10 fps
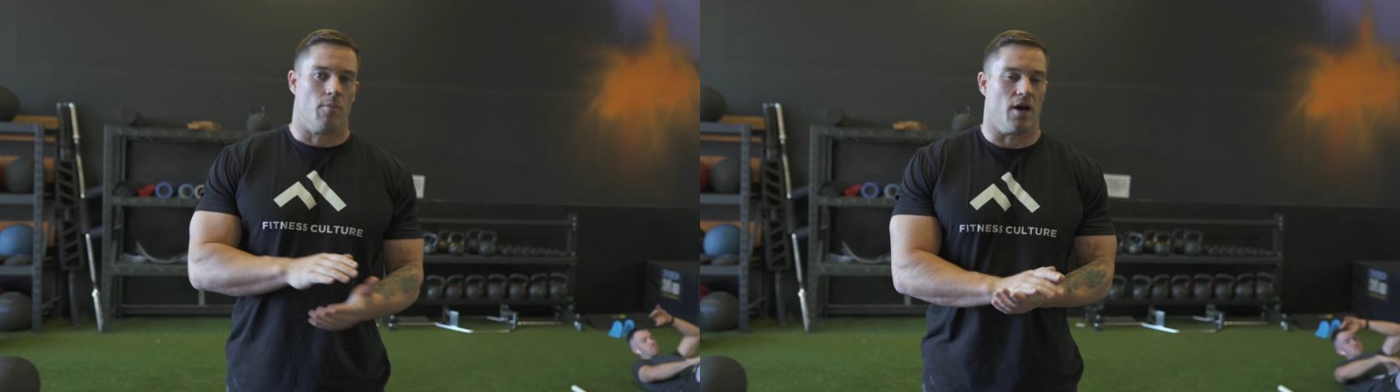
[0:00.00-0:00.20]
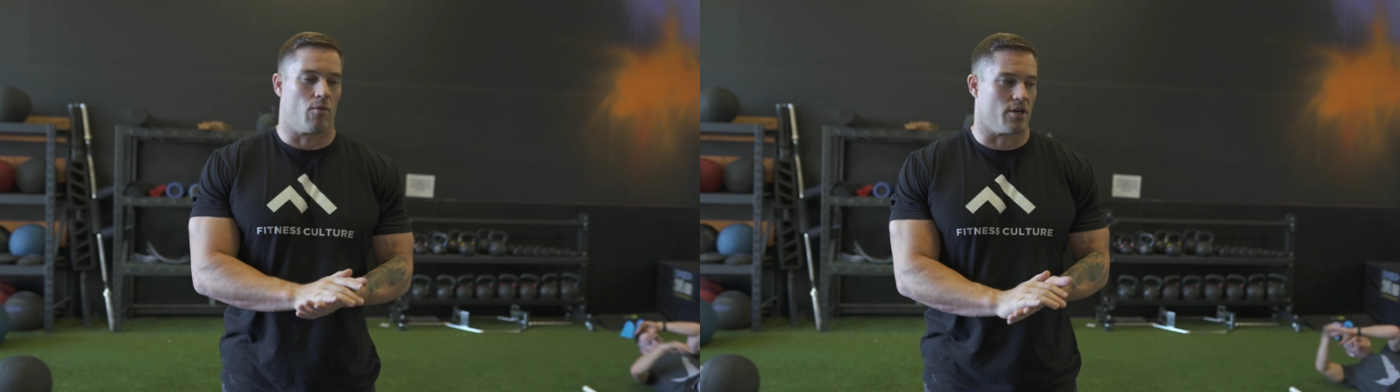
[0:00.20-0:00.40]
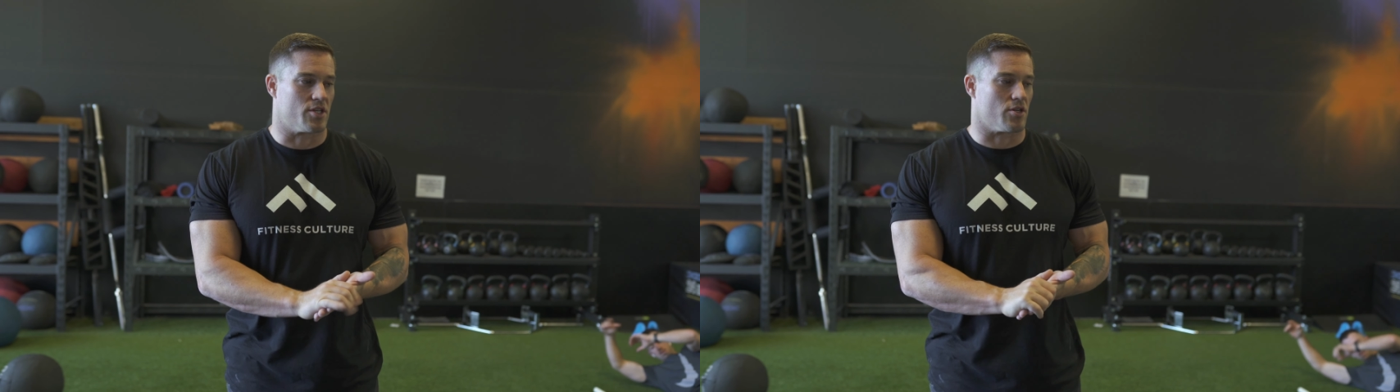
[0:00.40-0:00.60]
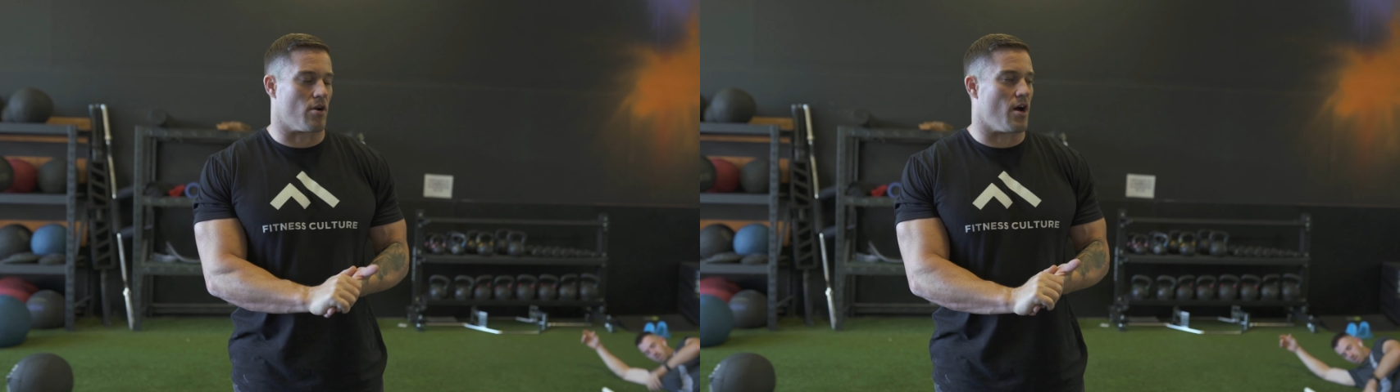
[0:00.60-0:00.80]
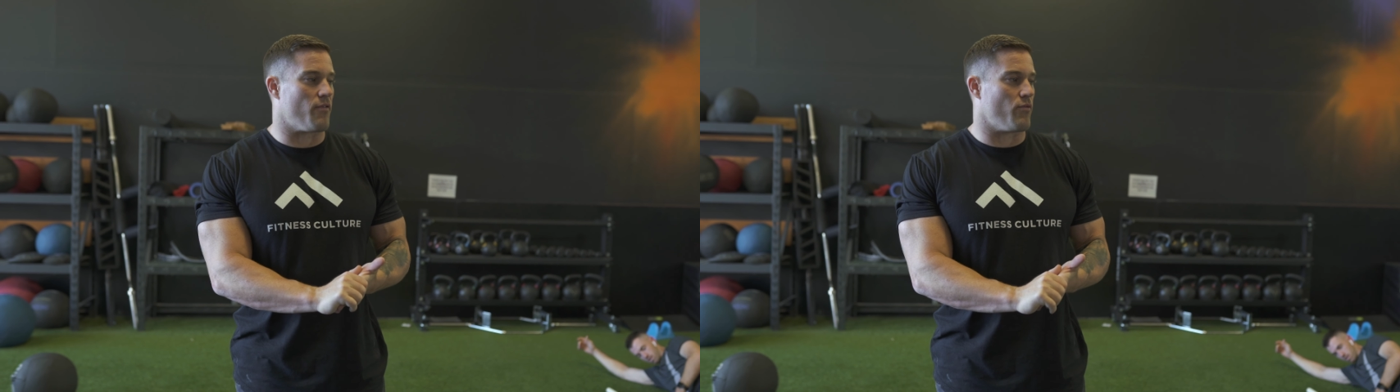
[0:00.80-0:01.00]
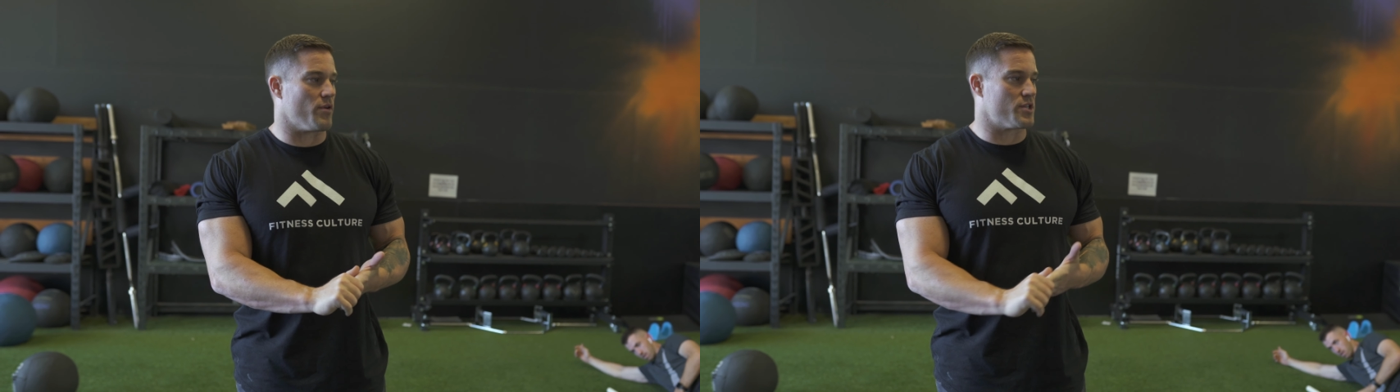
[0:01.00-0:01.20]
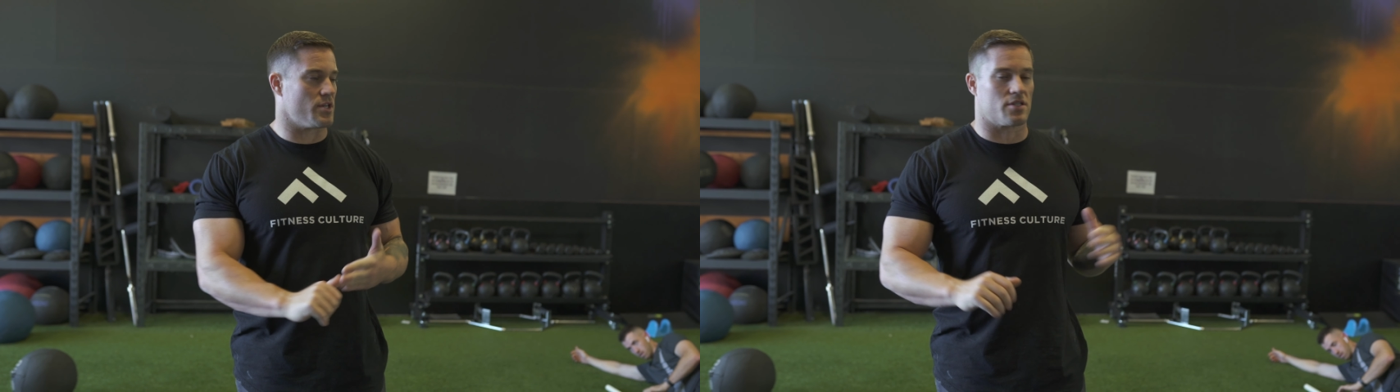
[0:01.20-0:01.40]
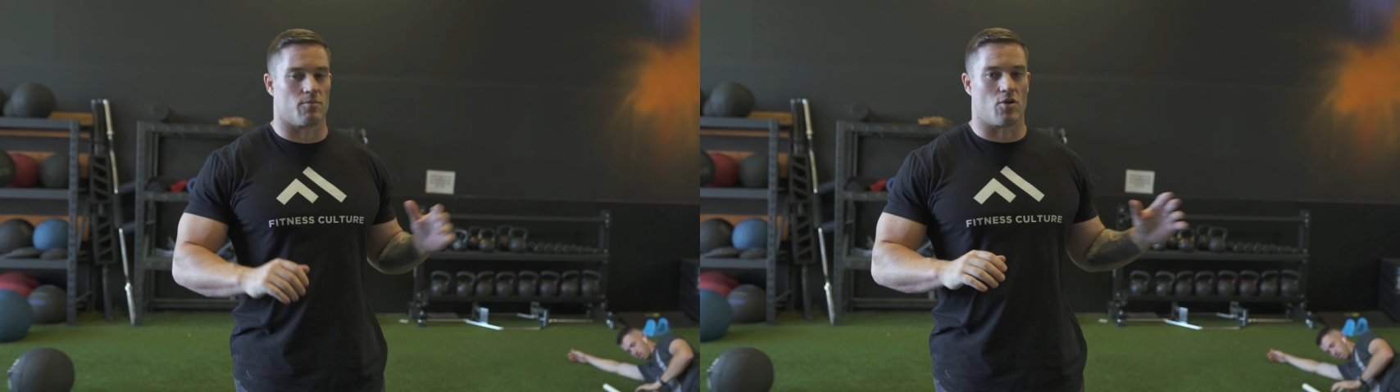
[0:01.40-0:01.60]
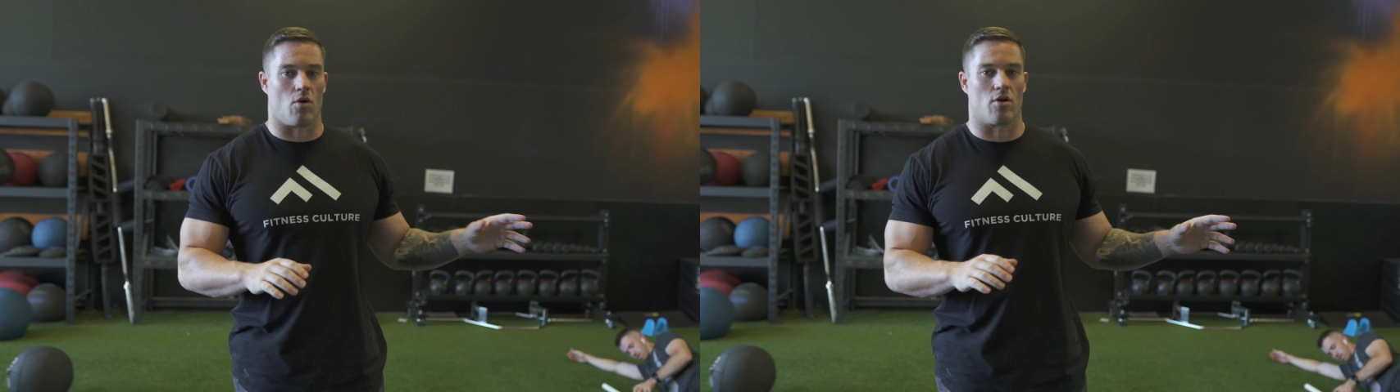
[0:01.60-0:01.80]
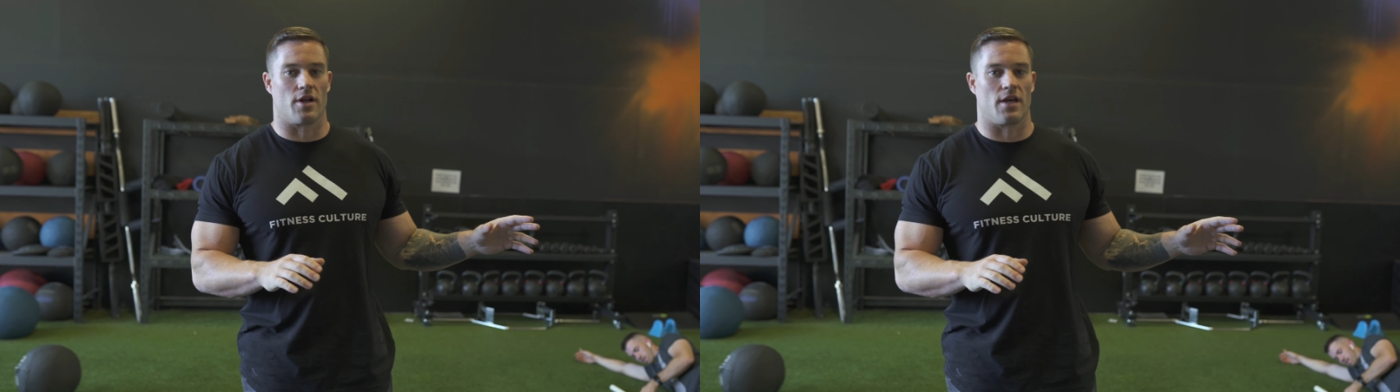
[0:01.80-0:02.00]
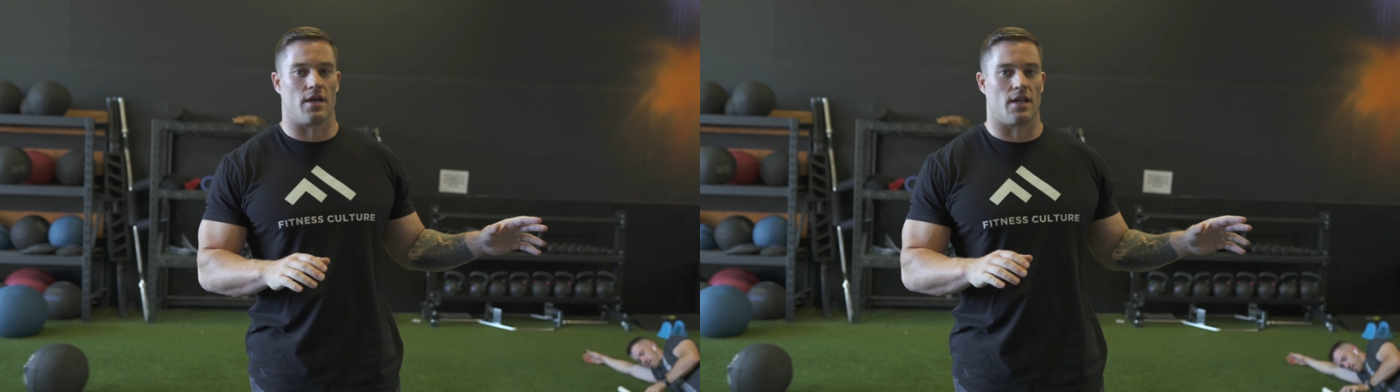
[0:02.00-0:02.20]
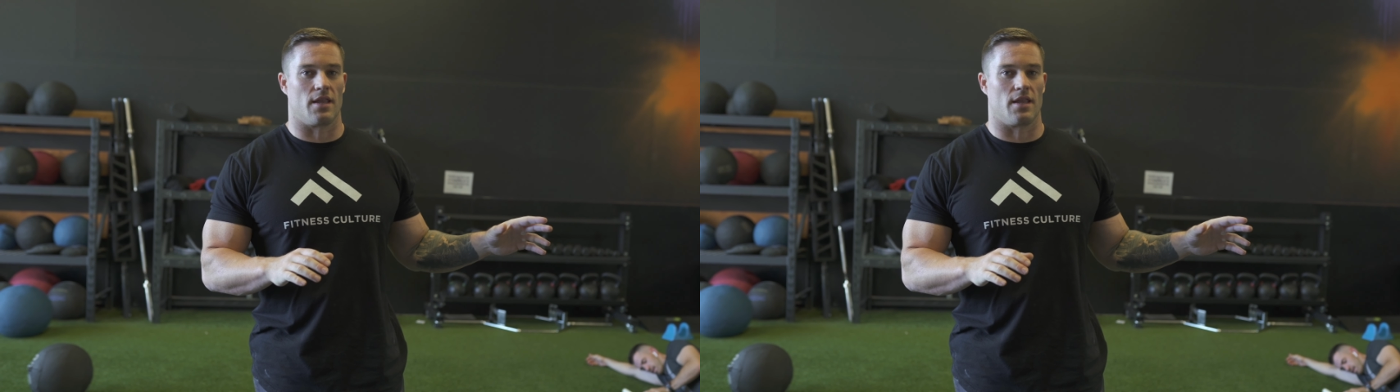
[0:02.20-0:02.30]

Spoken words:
But we're gonna start off with just some core again,